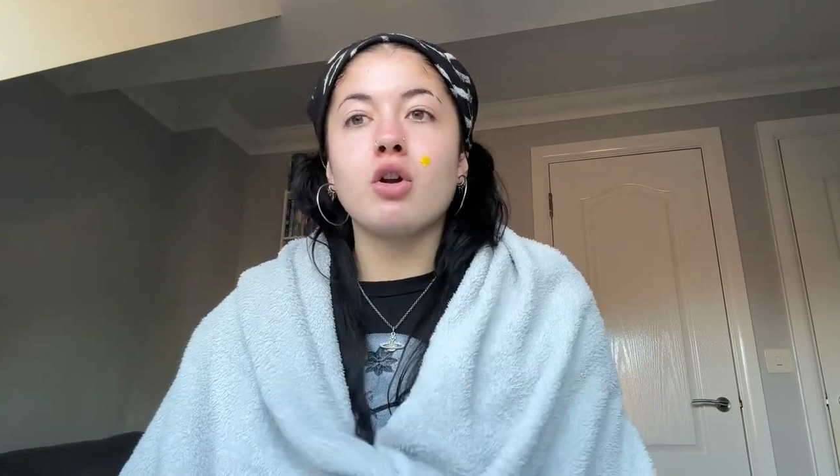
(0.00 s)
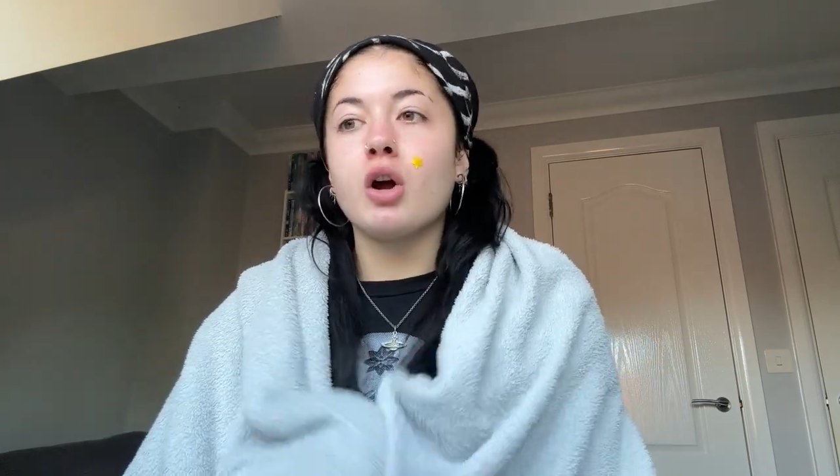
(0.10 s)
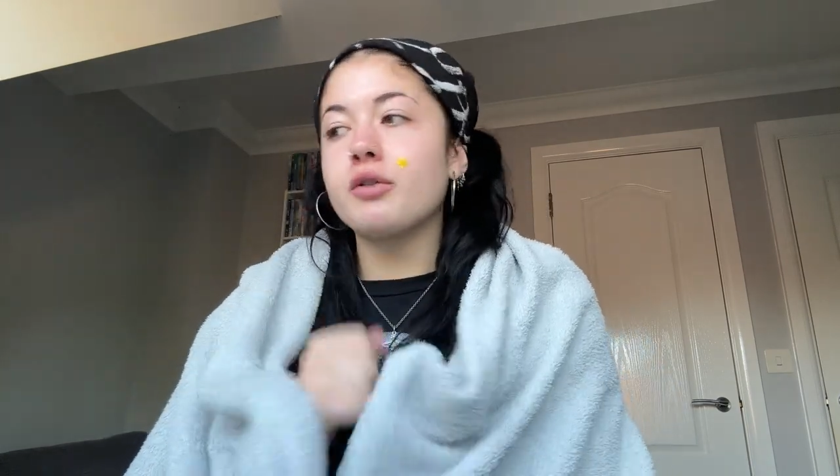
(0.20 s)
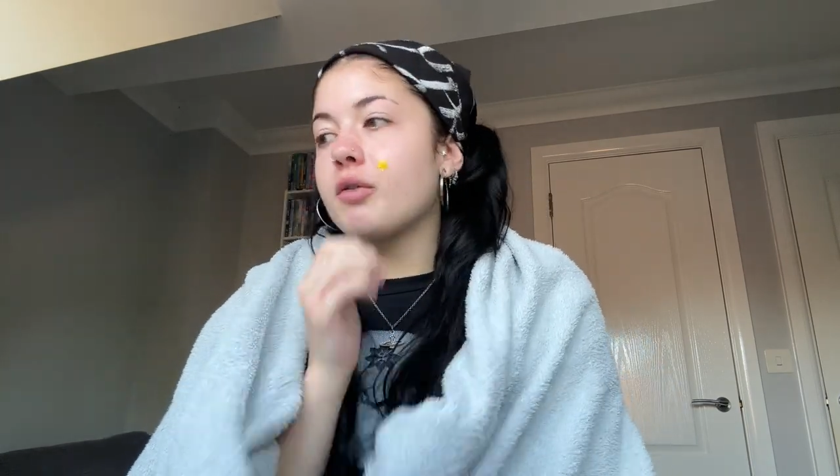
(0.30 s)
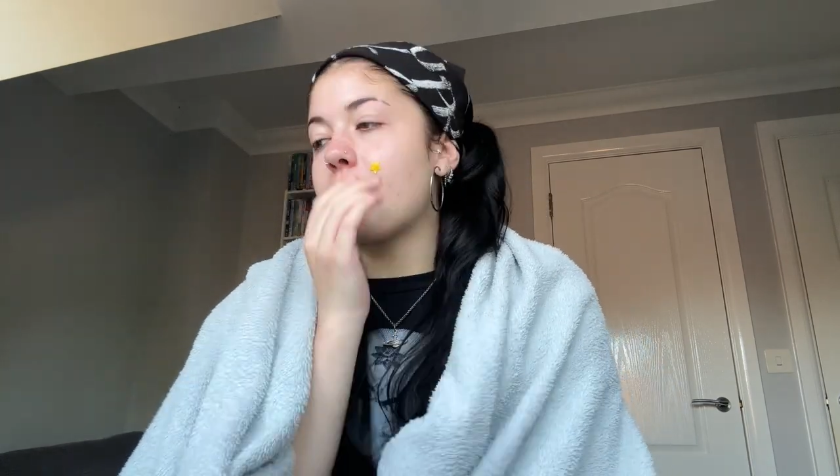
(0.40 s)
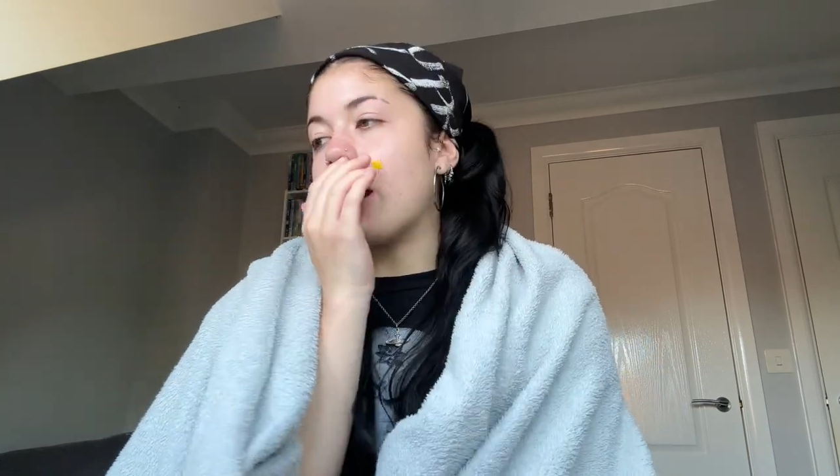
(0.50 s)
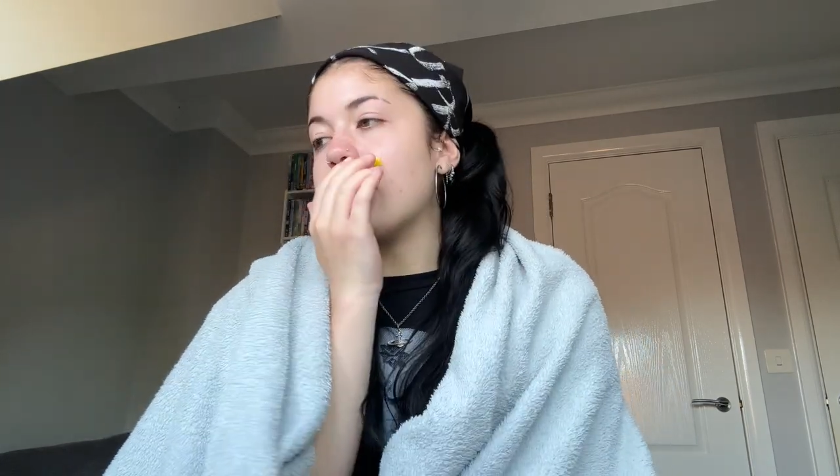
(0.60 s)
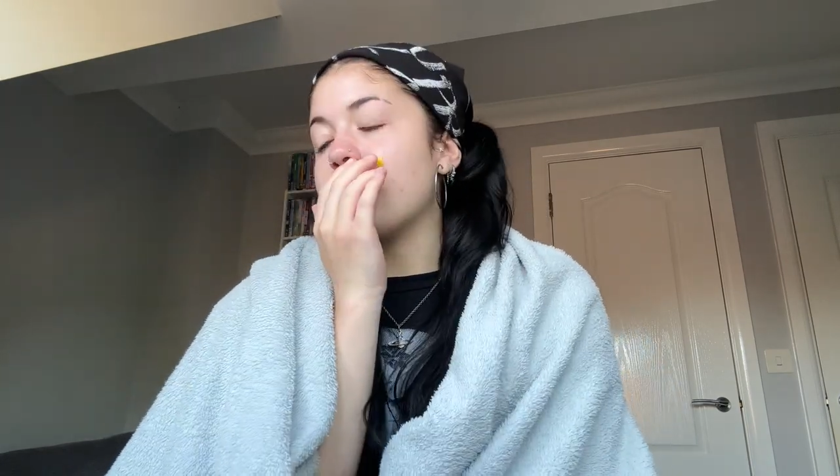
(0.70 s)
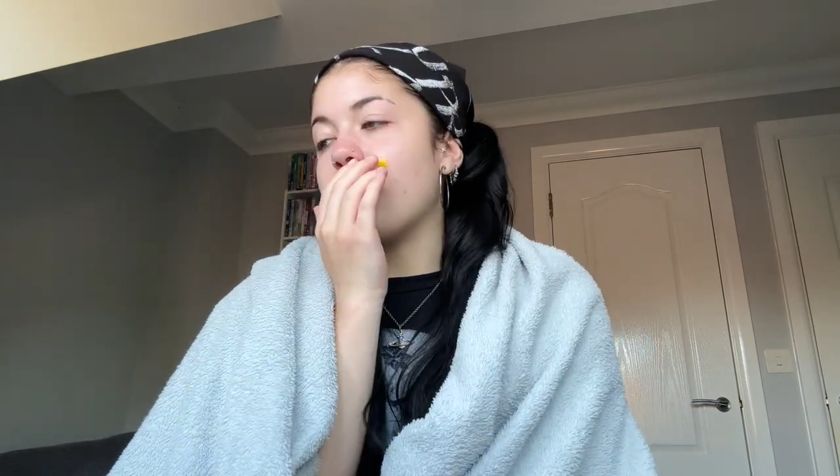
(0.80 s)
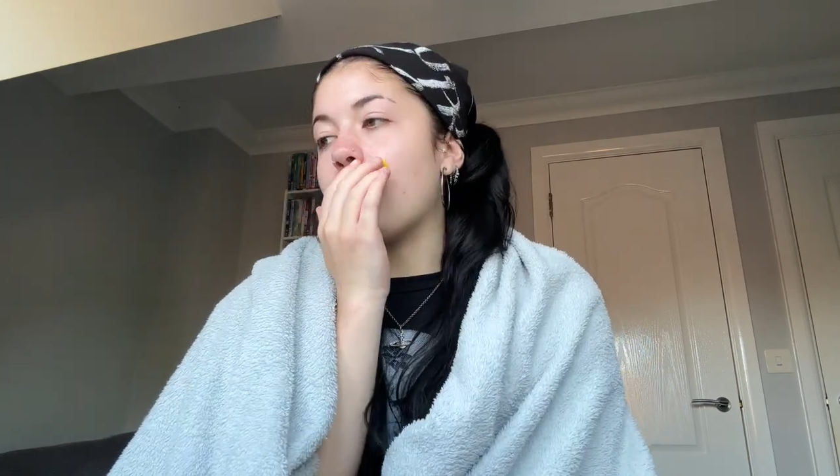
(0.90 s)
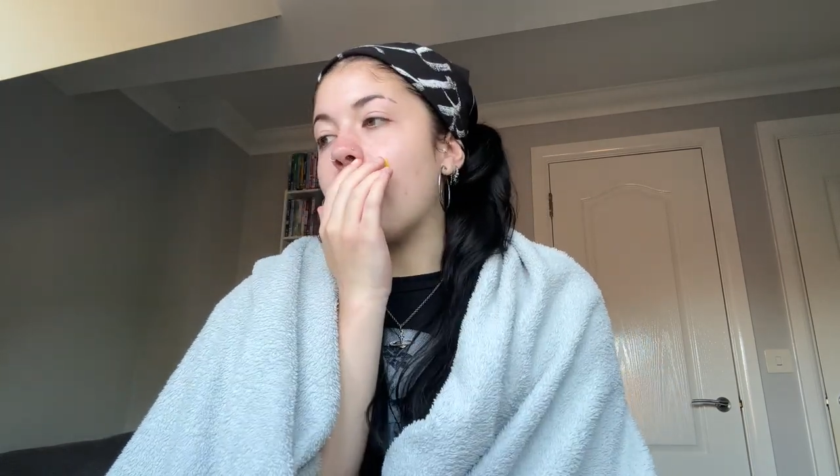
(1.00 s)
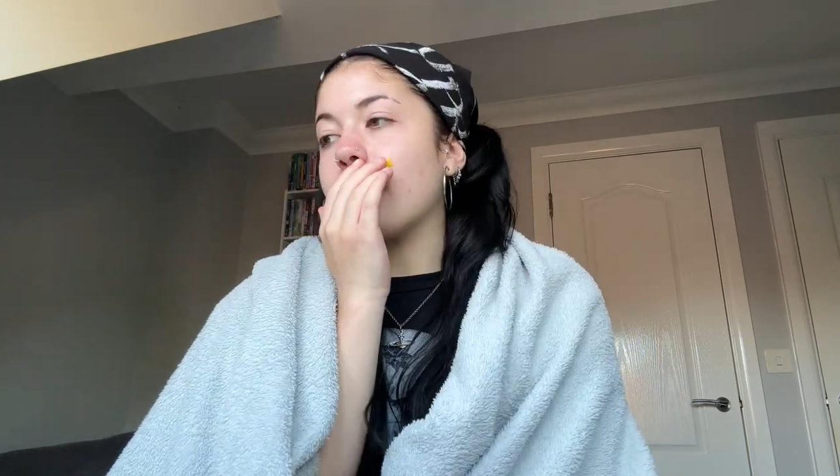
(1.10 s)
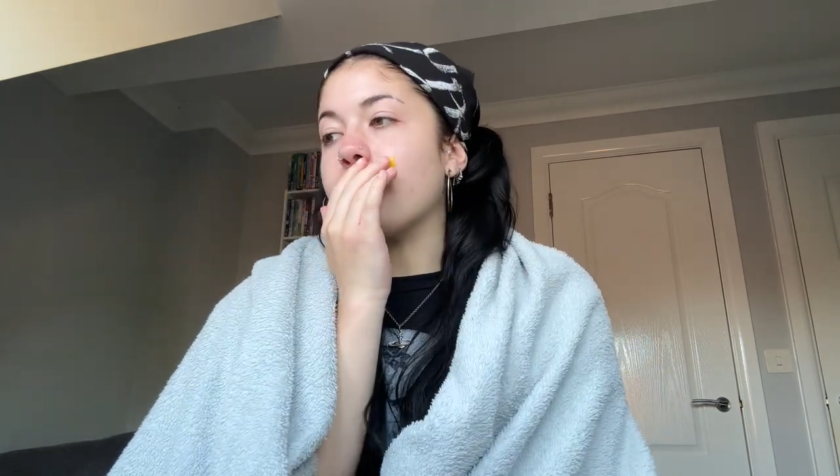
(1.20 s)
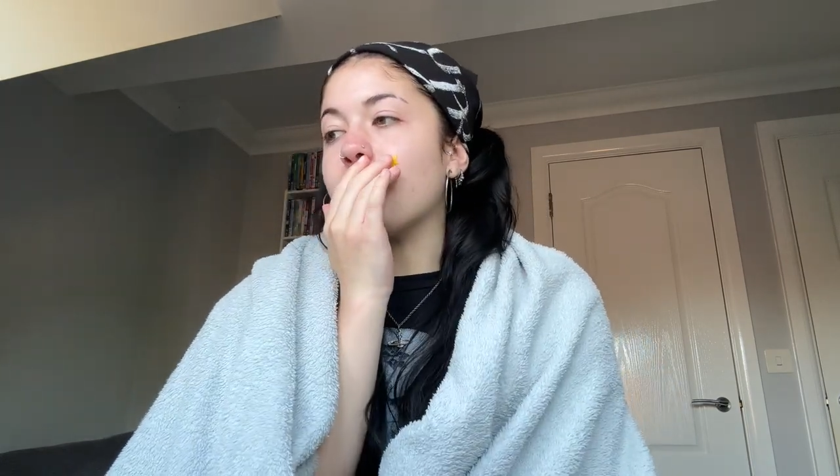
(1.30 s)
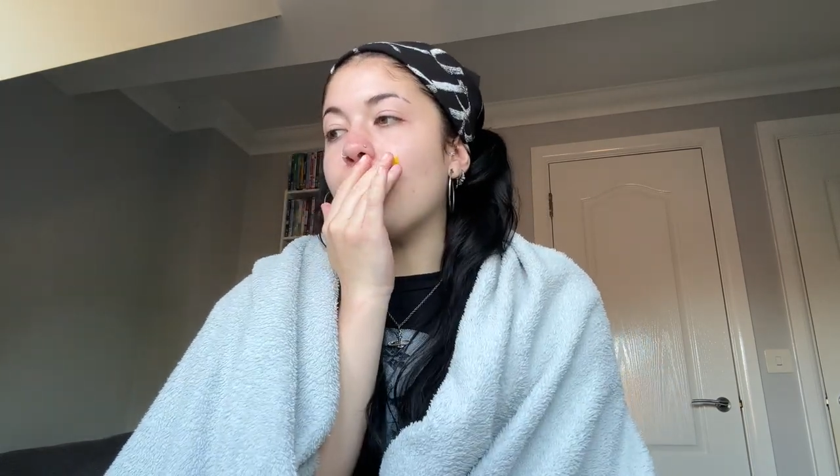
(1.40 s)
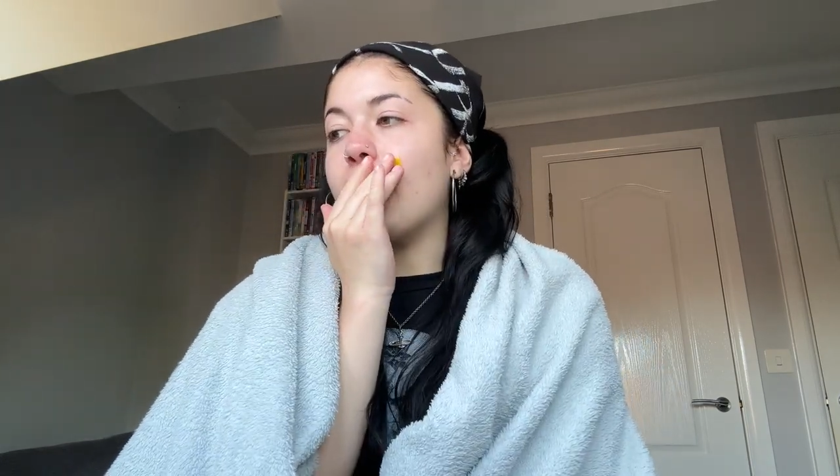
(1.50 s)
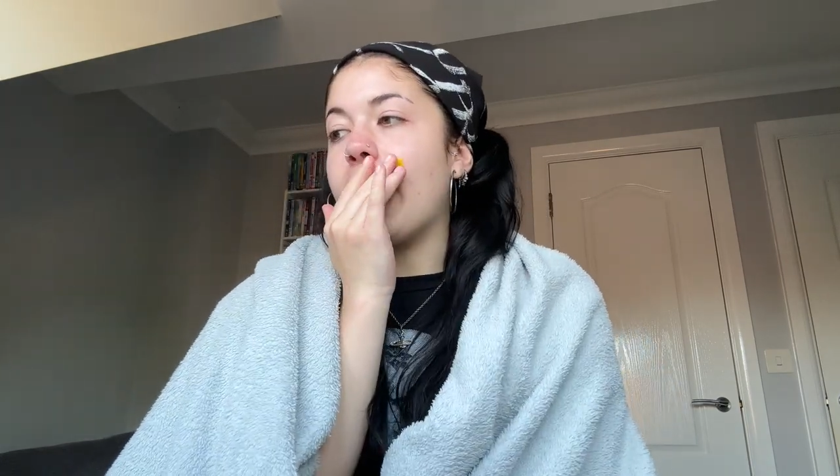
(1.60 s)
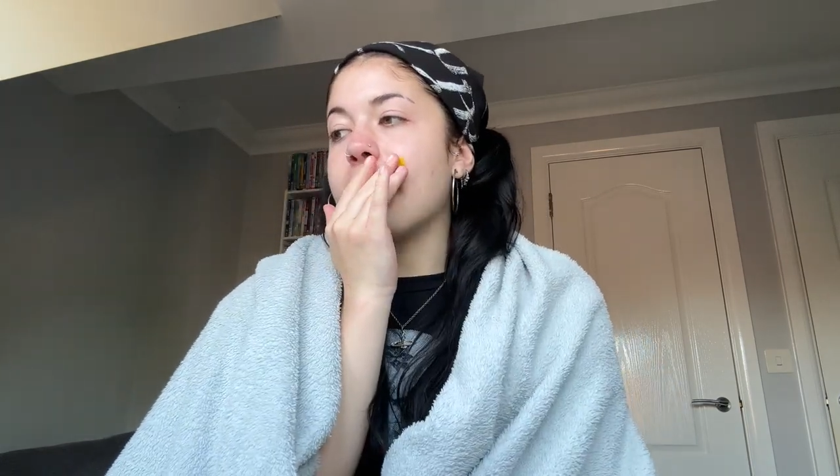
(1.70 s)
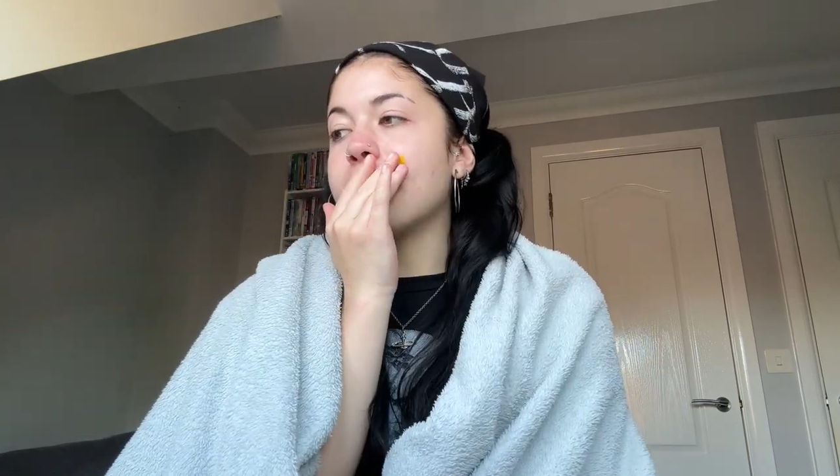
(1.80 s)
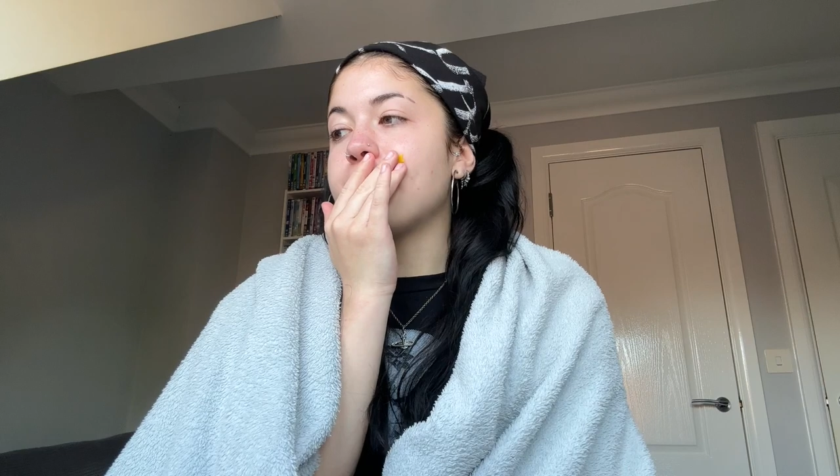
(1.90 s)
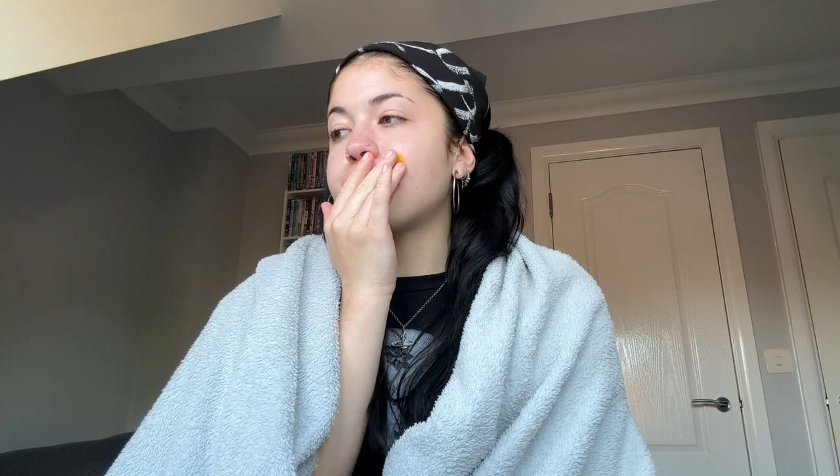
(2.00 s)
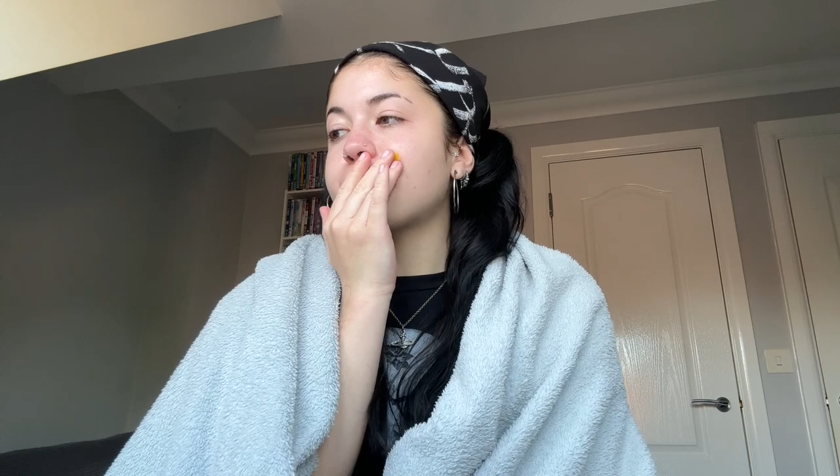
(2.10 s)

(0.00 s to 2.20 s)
loads of apprenticeship work this morning.